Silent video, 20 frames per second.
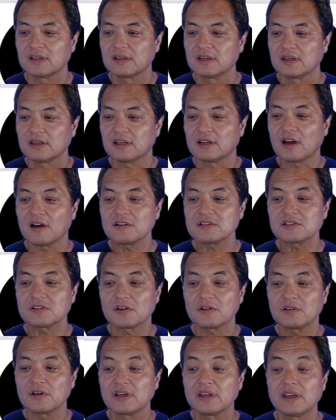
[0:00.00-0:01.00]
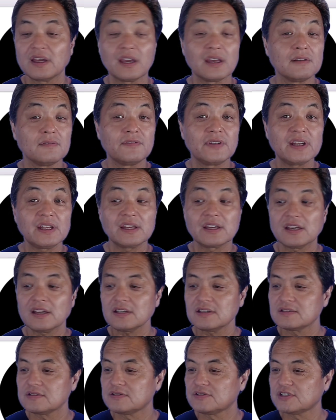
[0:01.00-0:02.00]
And also,
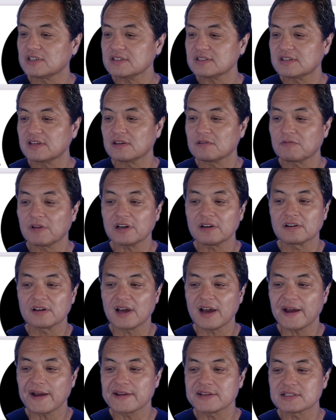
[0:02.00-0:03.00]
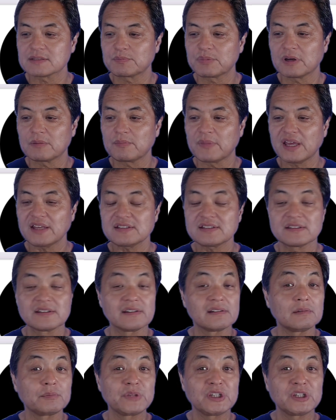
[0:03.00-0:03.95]
Nvidia just hit record highs, but may still be